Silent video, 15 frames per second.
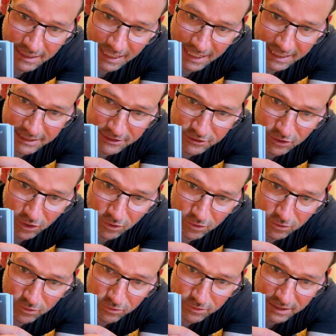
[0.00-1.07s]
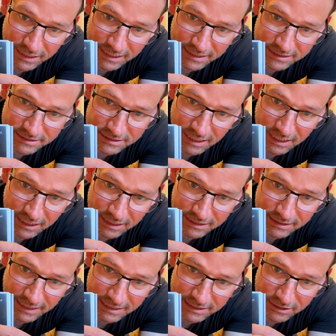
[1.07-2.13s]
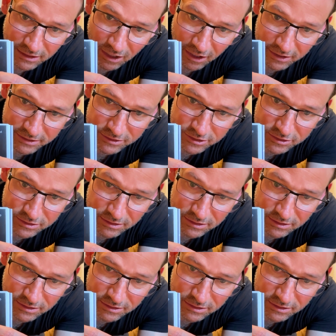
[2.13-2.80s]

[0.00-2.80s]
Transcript: And yo is like little hardened